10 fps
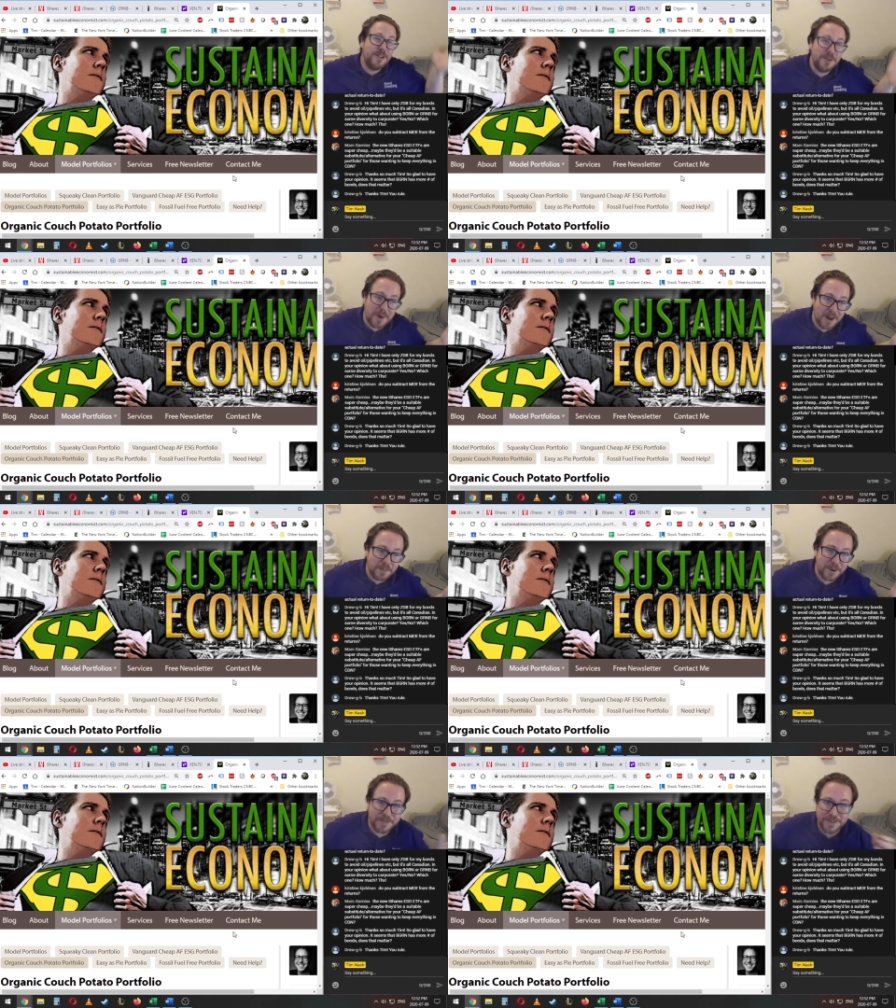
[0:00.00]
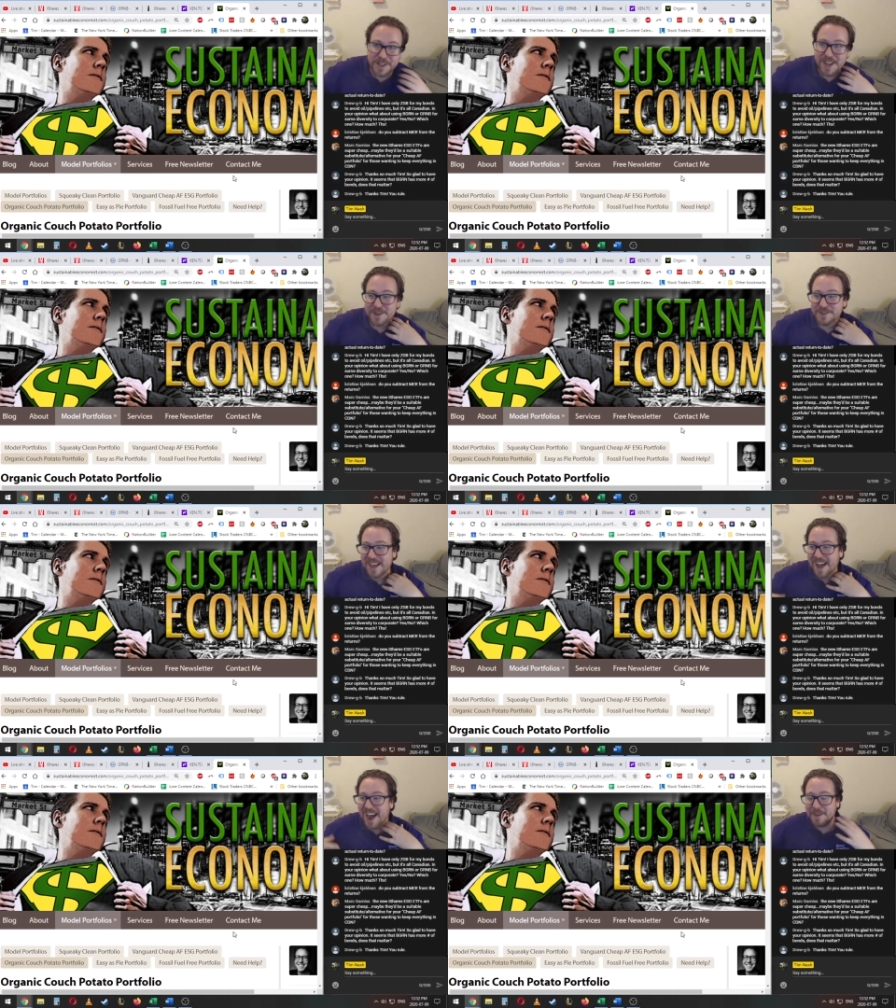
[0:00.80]
new model portfolios.
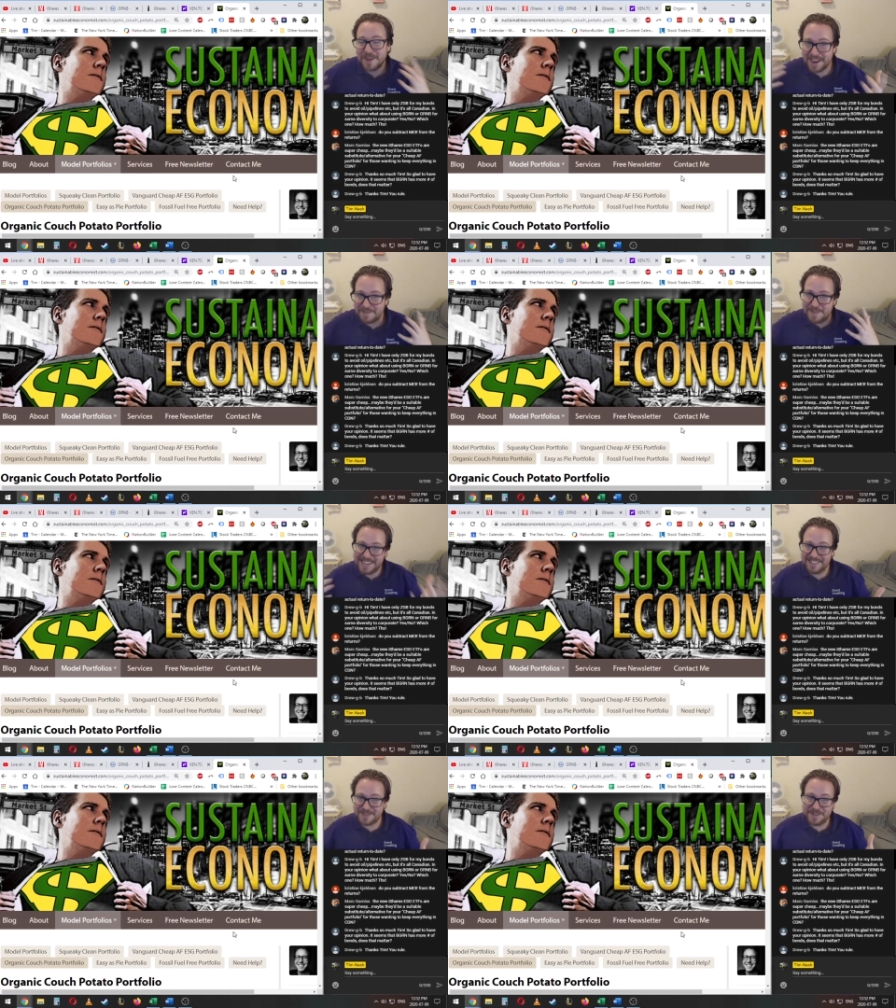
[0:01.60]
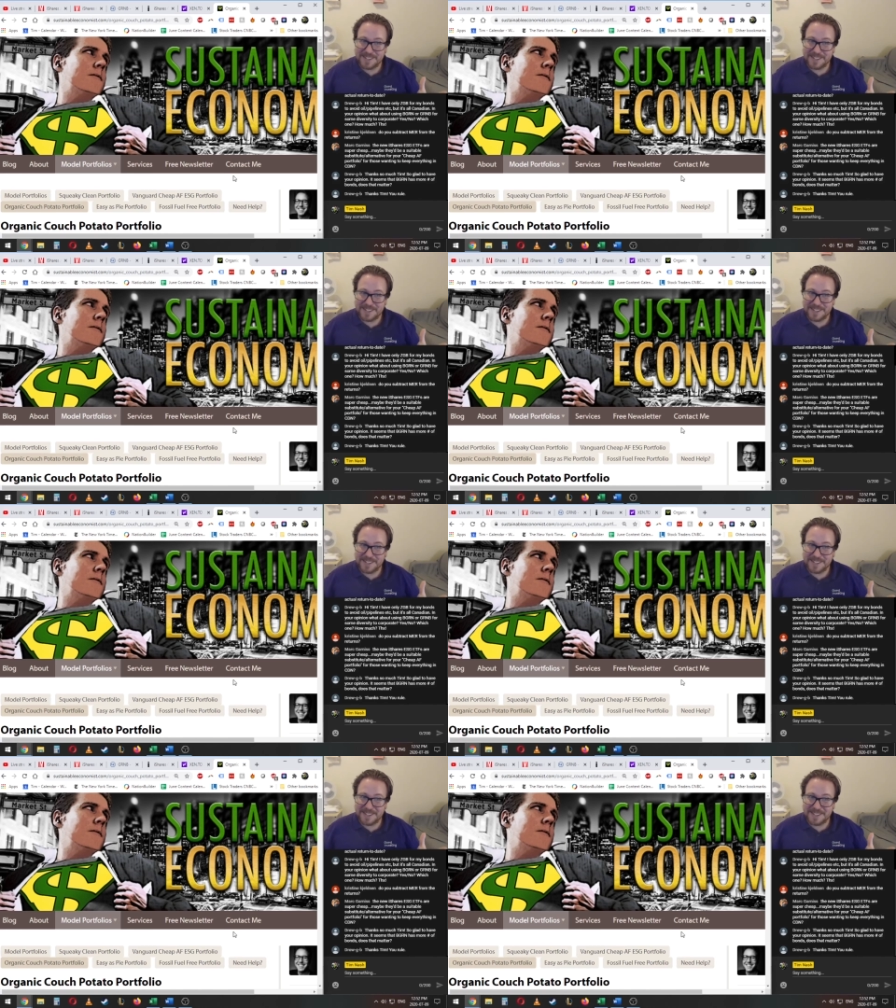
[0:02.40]
I'm kind of making some decisions.
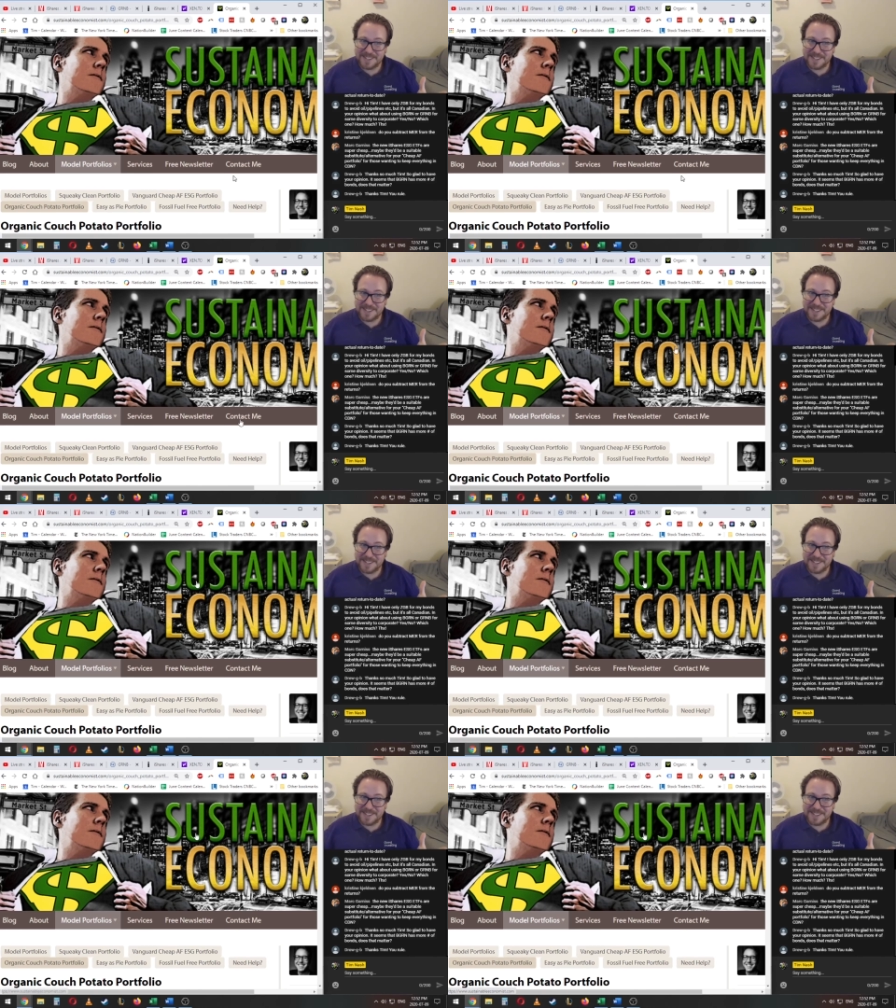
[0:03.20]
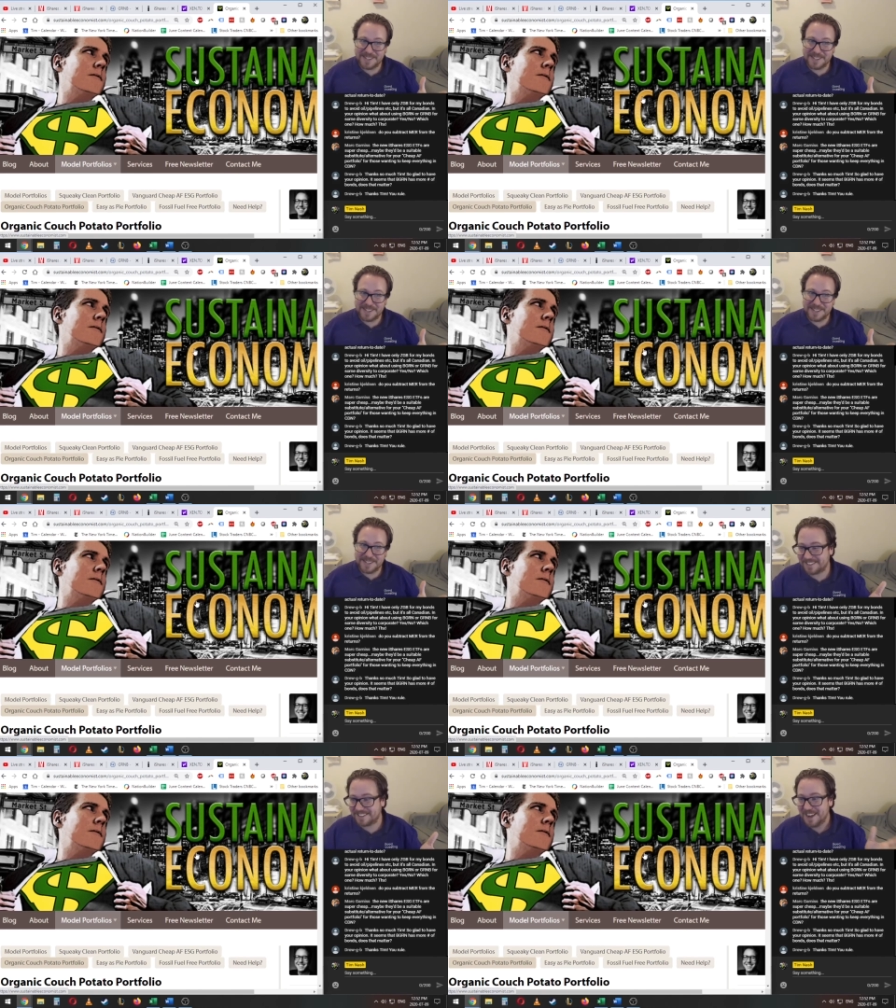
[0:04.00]
It's time for me to move
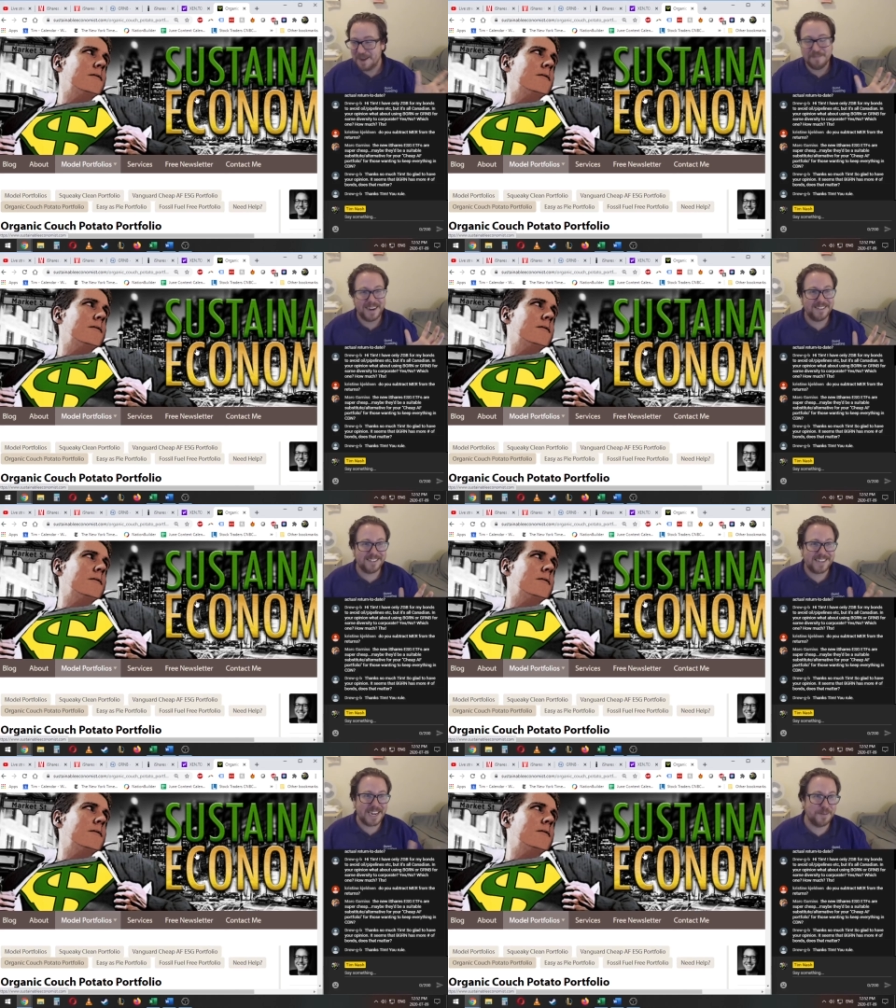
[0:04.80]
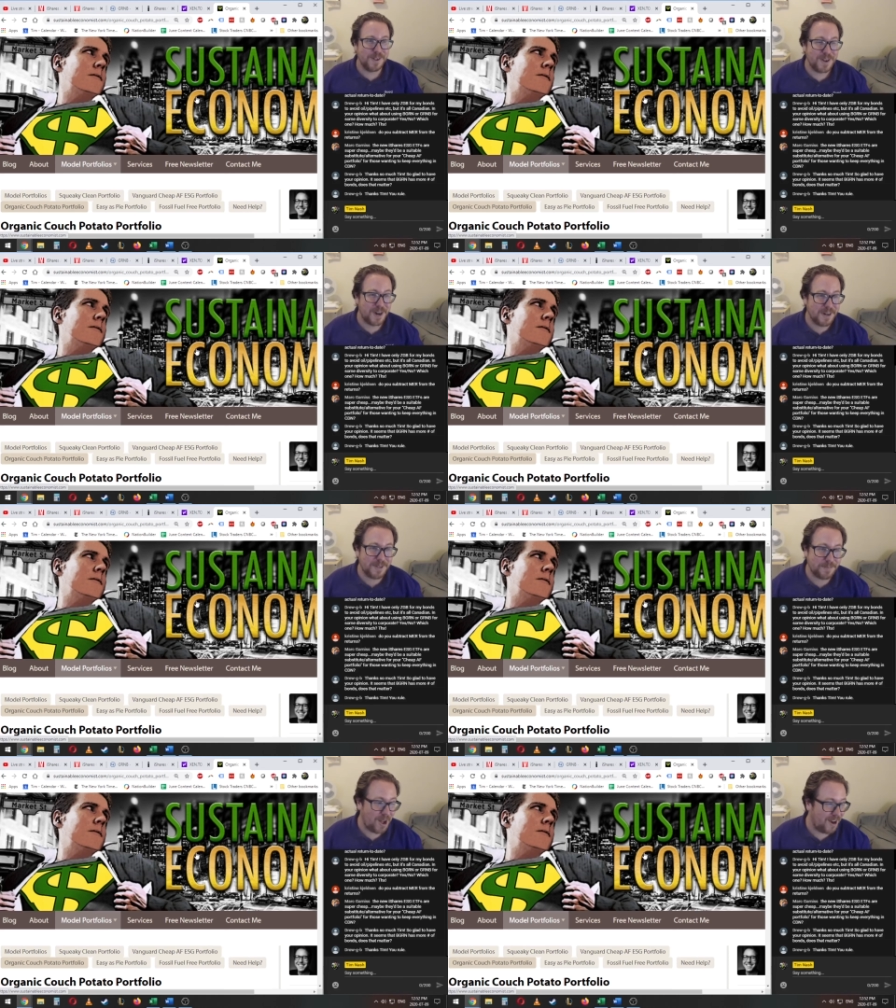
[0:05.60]
past my Sustainable
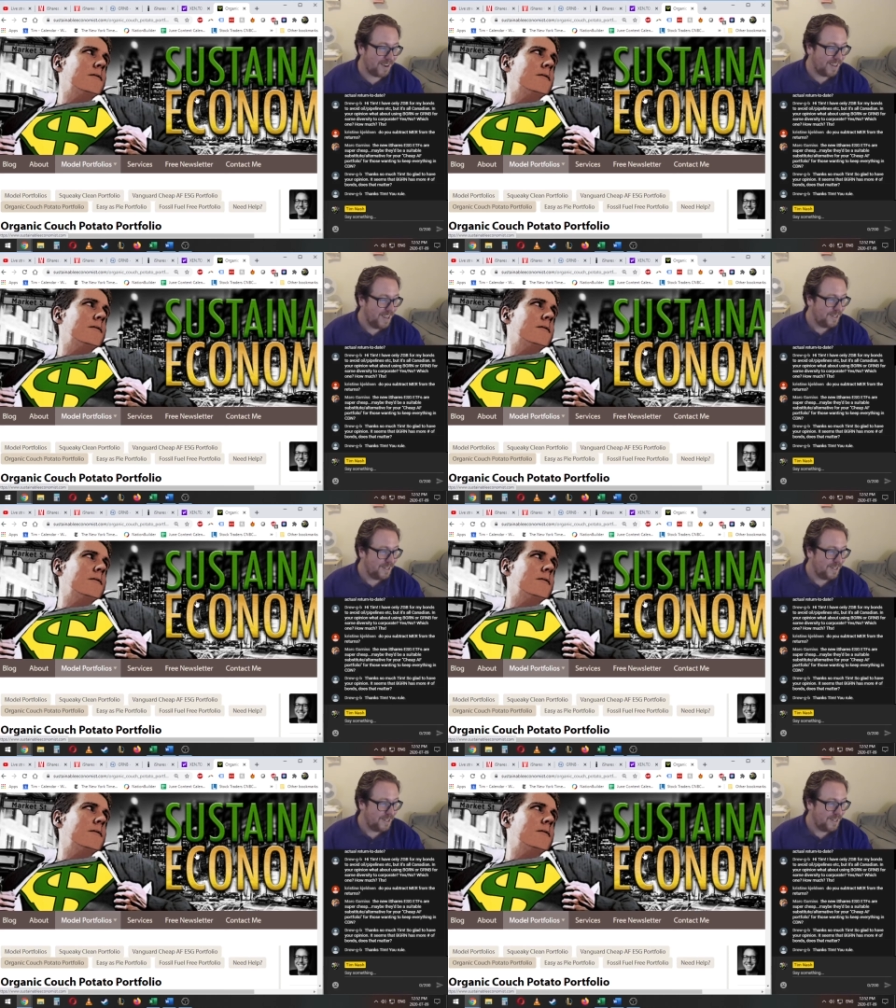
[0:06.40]
Economist blog.